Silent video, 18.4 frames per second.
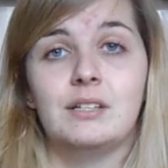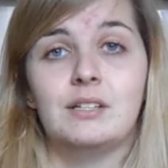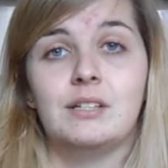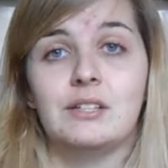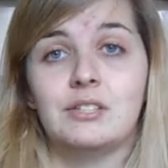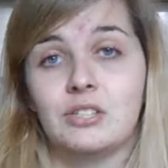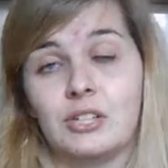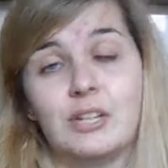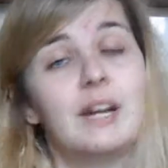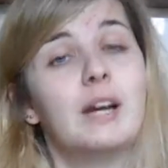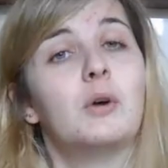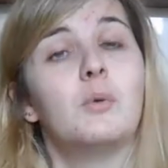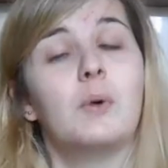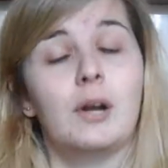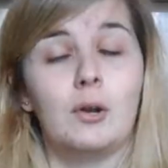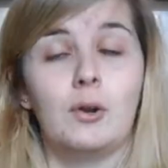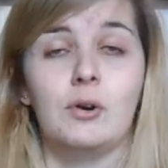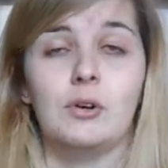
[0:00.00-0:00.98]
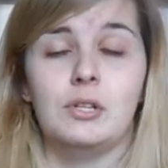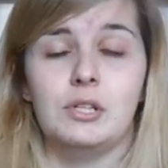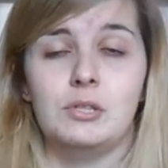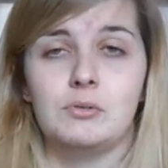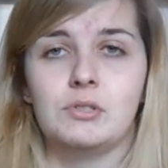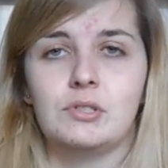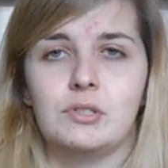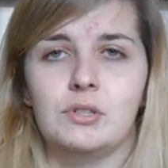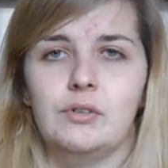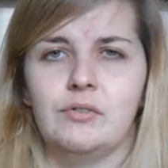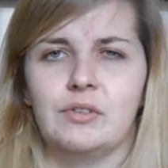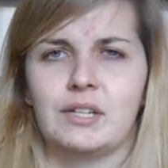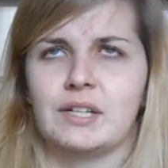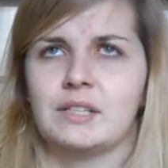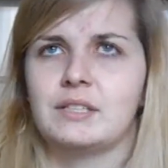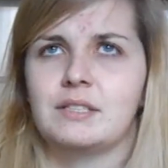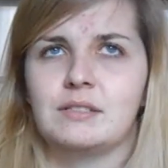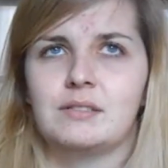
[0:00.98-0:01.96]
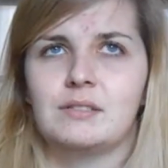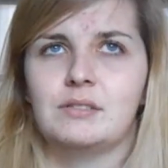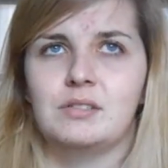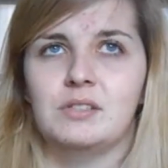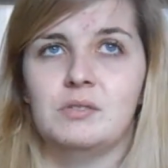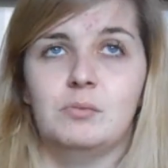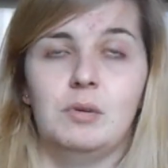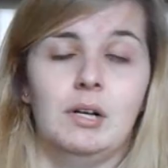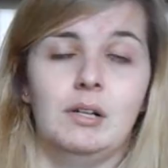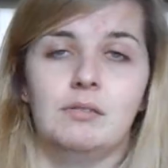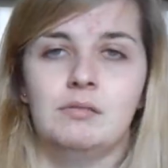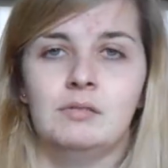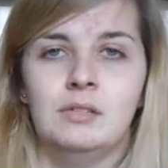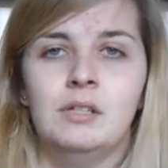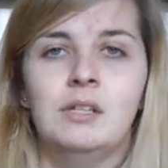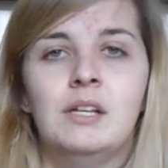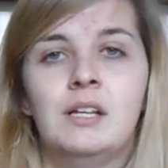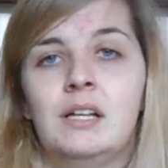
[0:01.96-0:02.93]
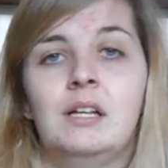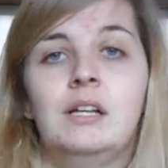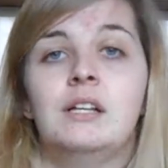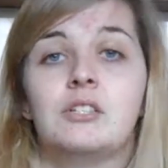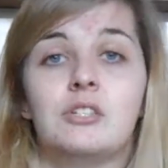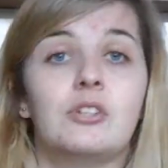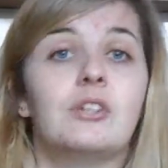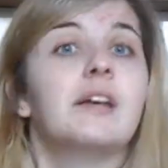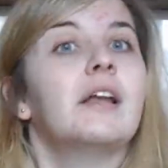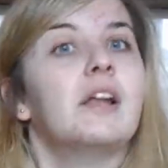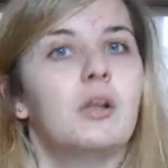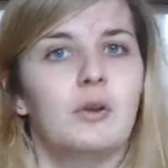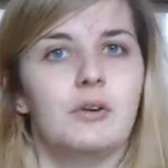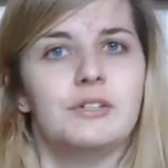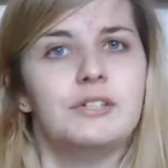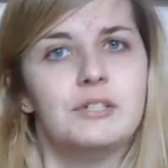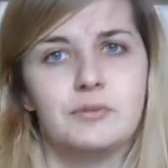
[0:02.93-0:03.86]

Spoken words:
is going to get quite a lot of use over the next, well, it's going to get a lot of